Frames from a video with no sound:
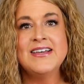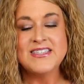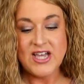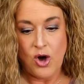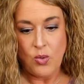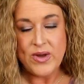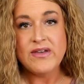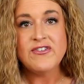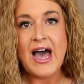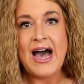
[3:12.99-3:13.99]
So
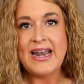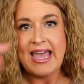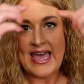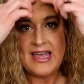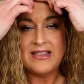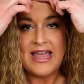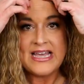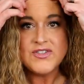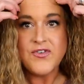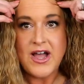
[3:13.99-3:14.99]
we've got a
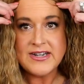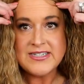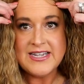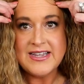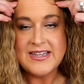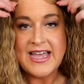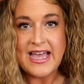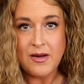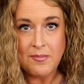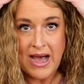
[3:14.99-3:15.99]
lace front
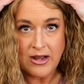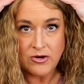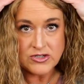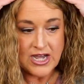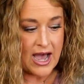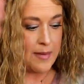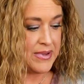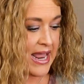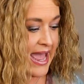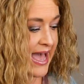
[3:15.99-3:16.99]
and a mono top,
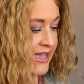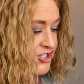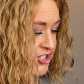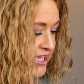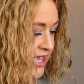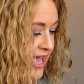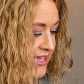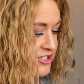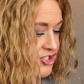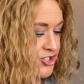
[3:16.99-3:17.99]
and I
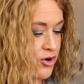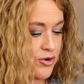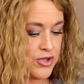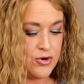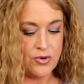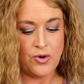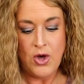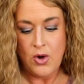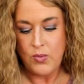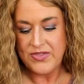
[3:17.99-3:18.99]
can show you
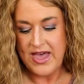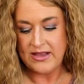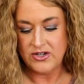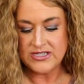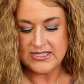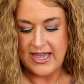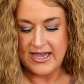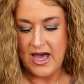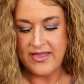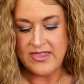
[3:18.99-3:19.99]
what that looks
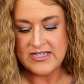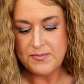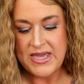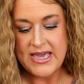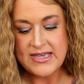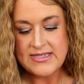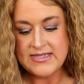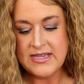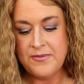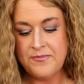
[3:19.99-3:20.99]
like on this
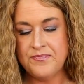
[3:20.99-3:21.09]
piece.